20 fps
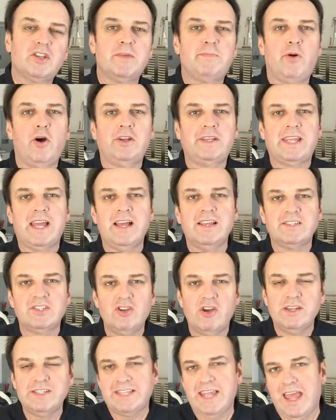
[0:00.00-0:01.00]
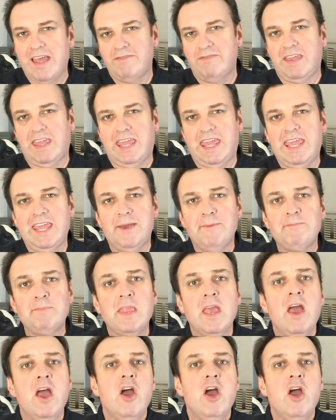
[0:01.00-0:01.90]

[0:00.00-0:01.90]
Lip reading: to the podcast. Nice to have you here.